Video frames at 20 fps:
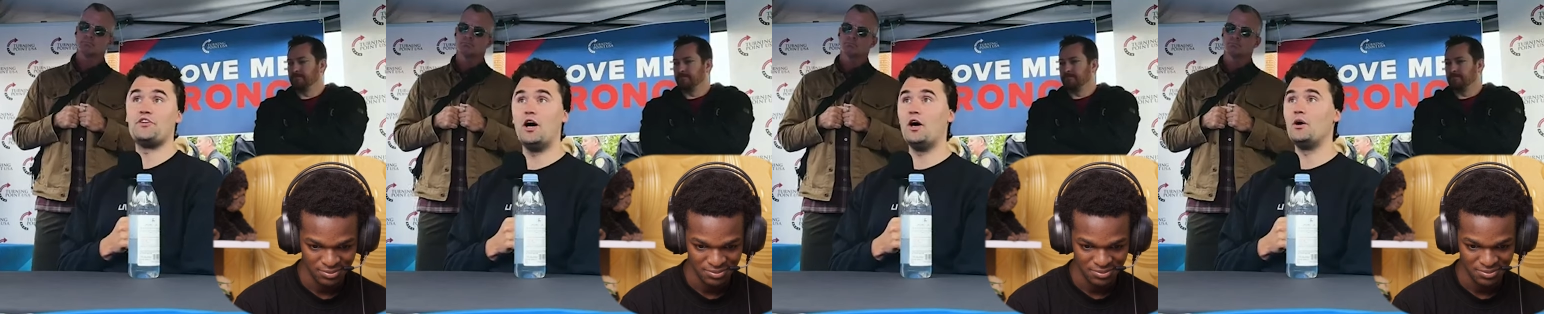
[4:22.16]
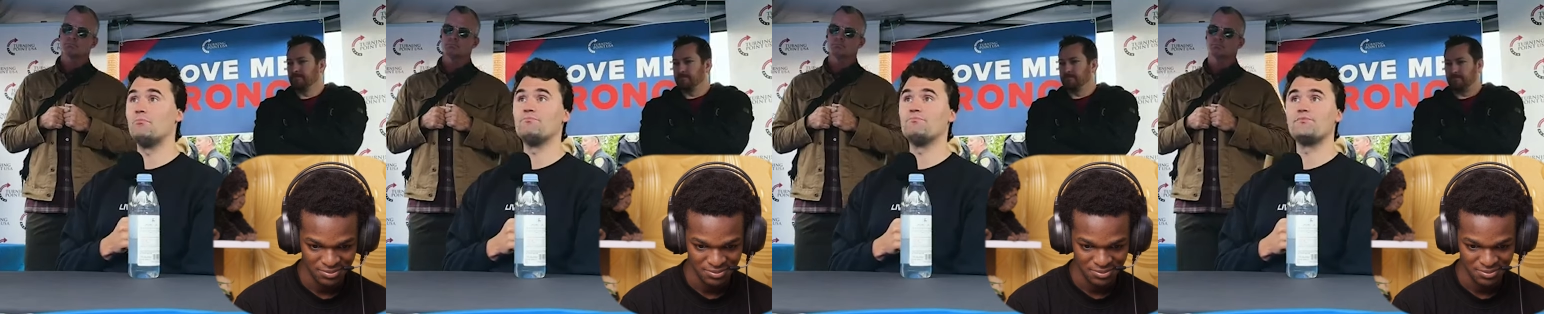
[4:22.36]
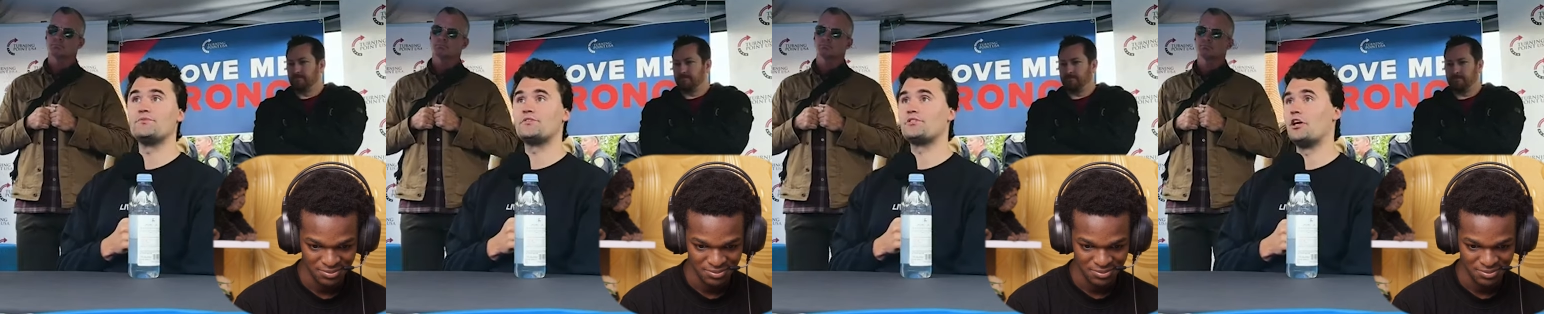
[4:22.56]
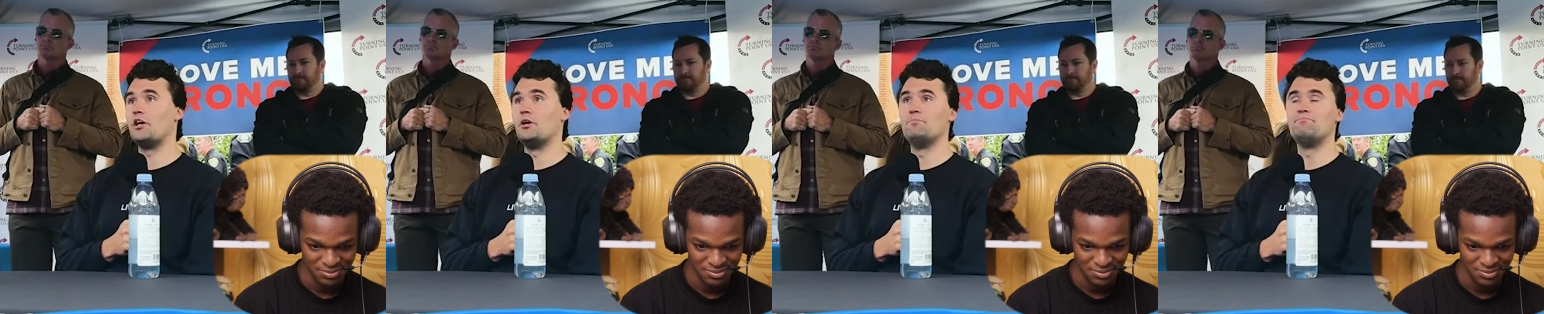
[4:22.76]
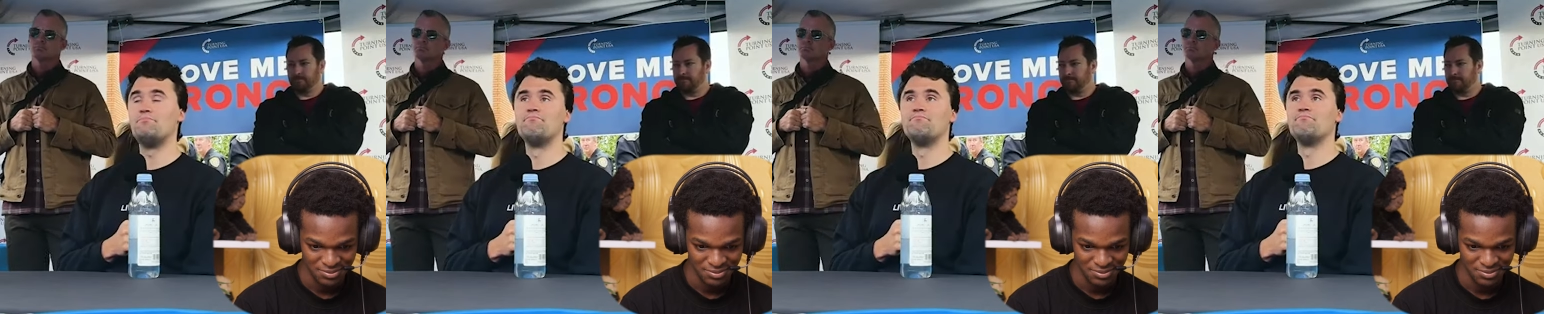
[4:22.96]
Speaker 1: don't,
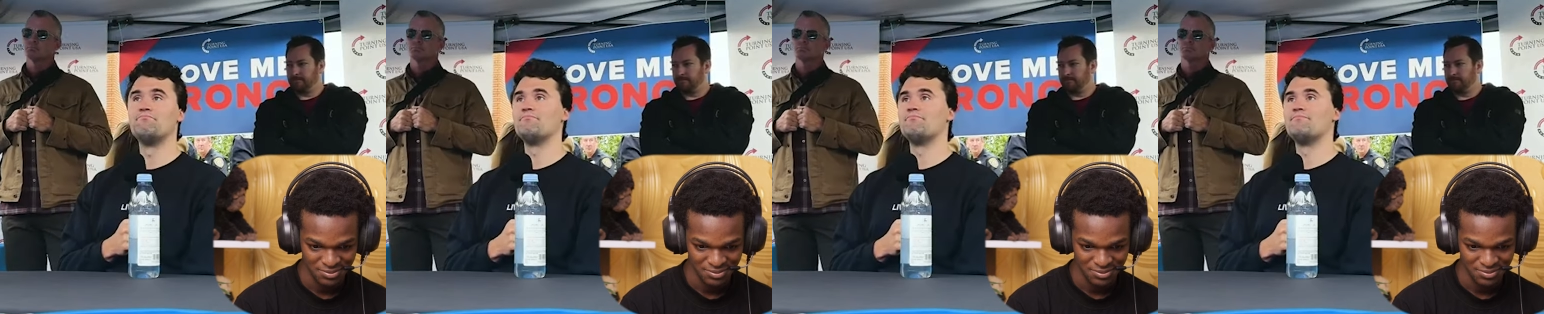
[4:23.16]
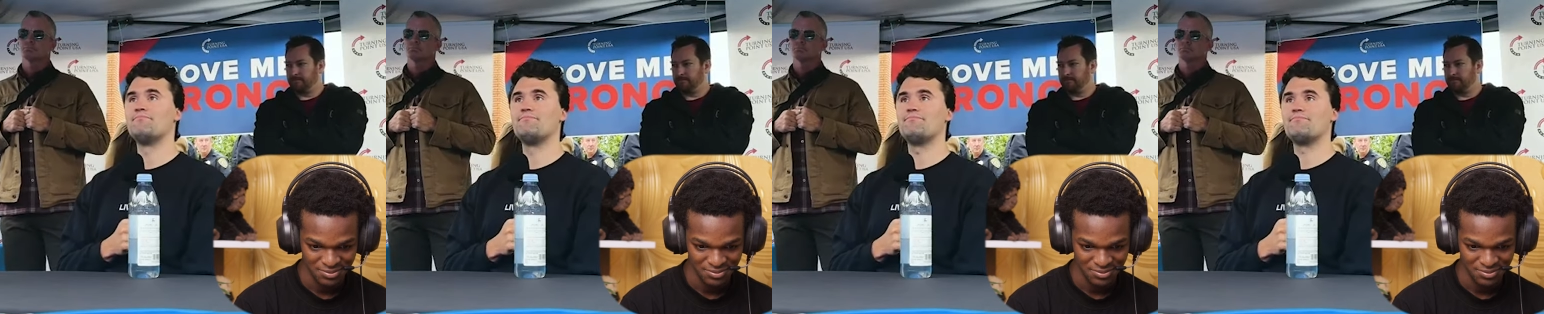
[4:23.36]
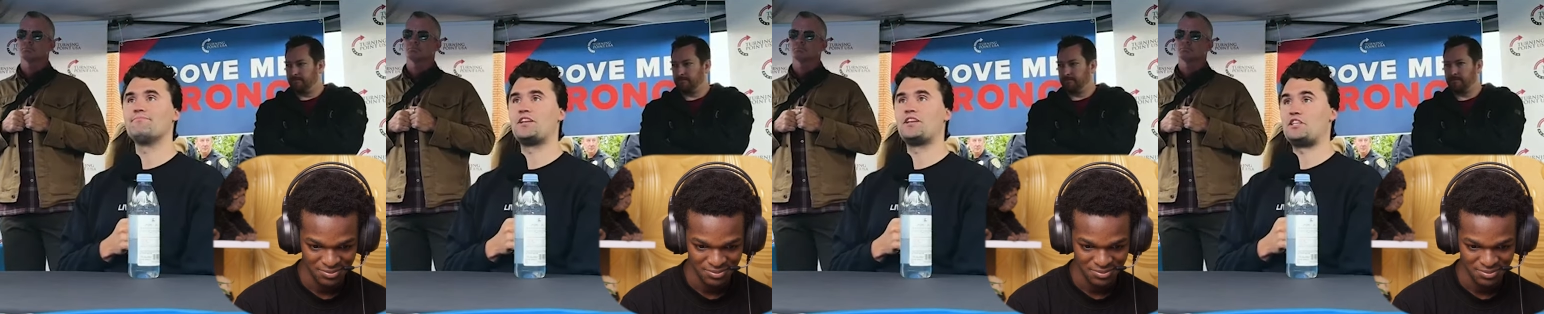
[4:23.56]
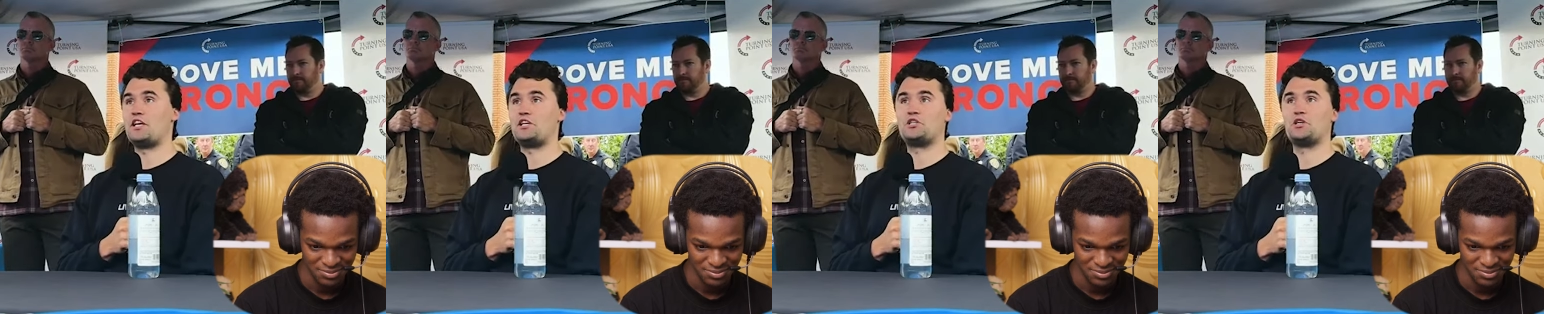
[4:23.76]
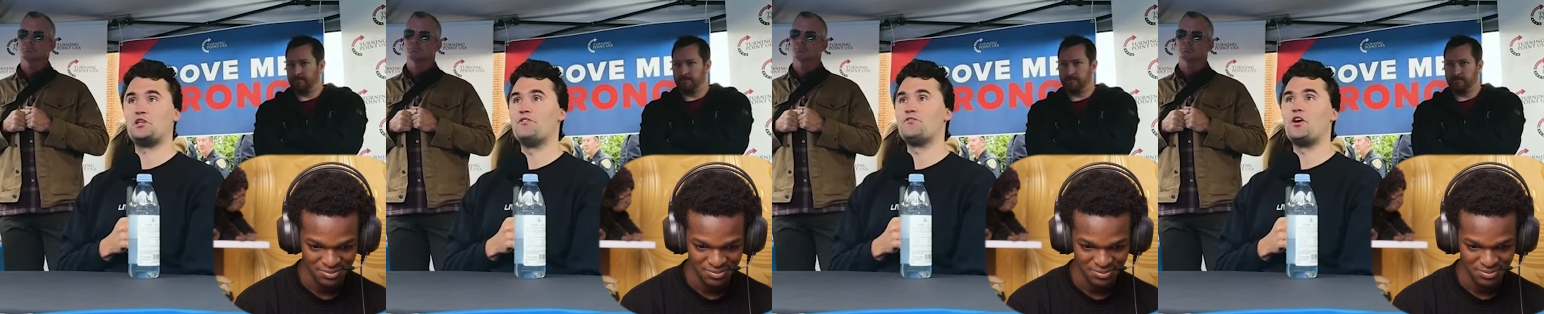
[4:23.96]
so, because they
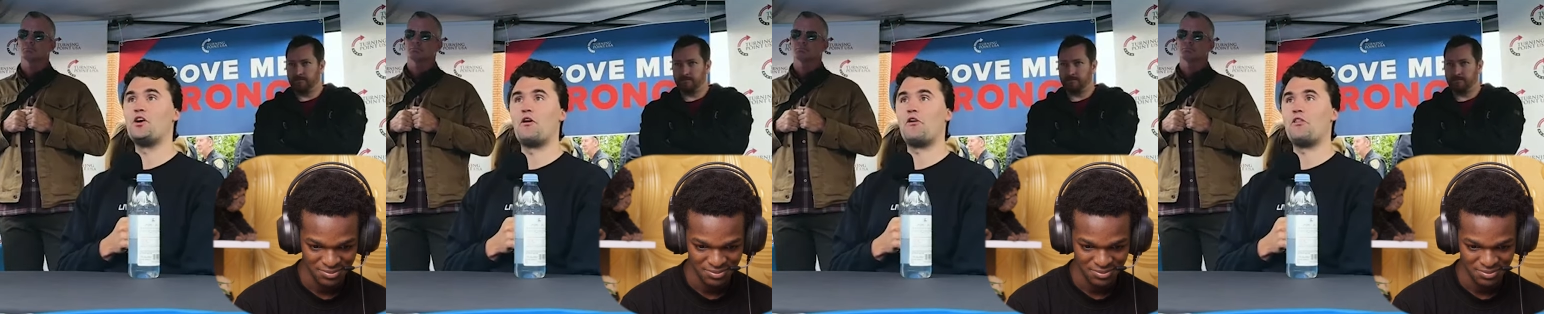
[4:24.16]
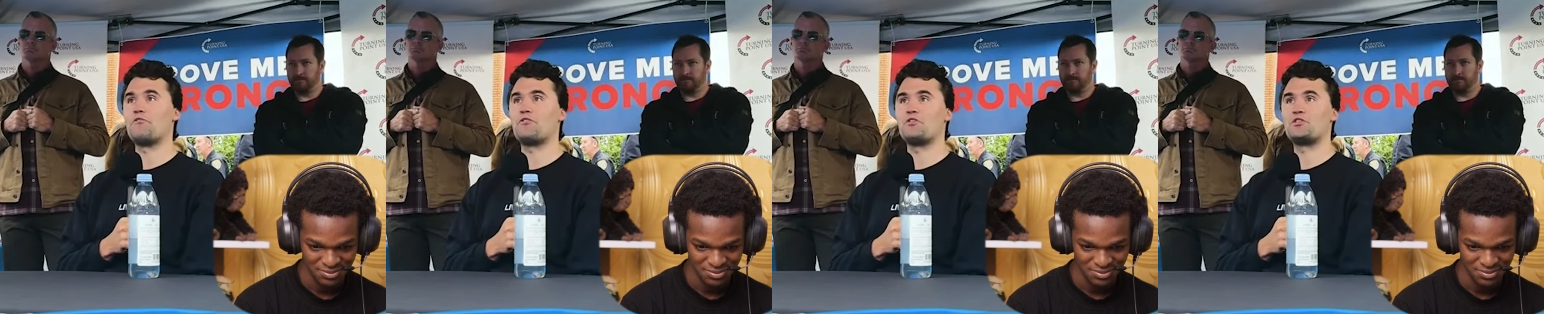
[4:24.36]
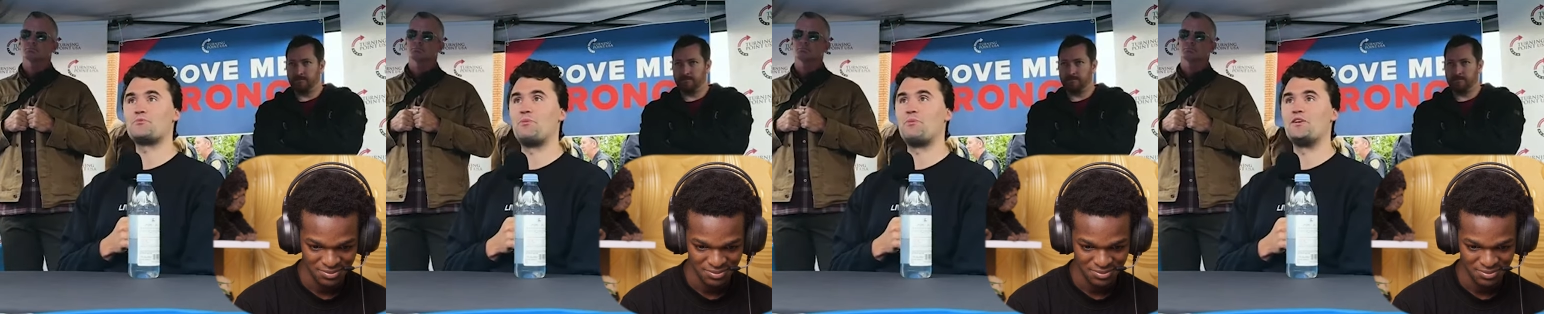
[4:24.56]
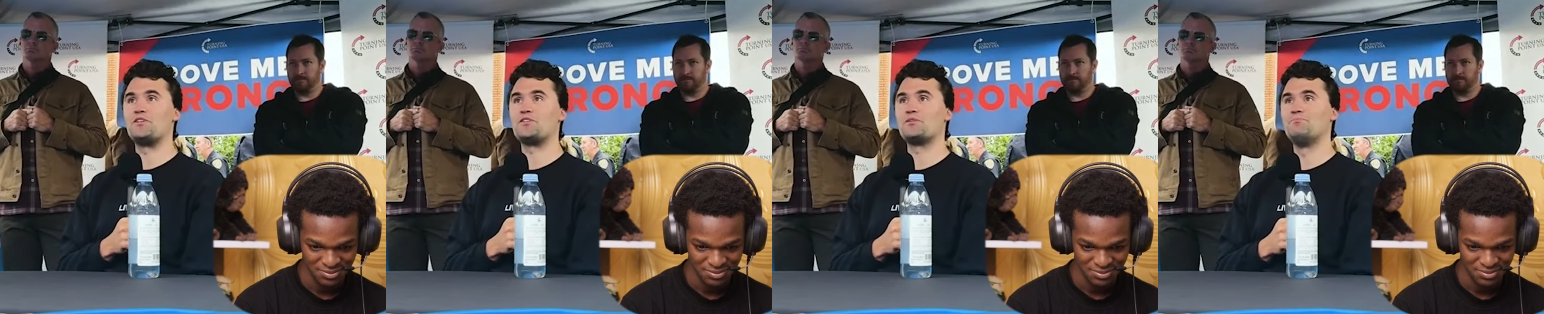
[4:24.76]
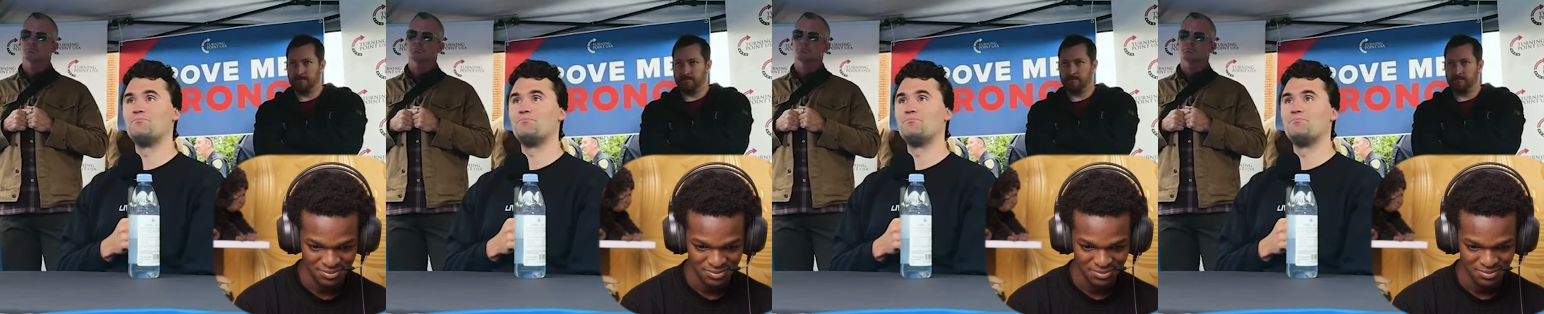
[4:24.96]
shouldn't have gone in the first place.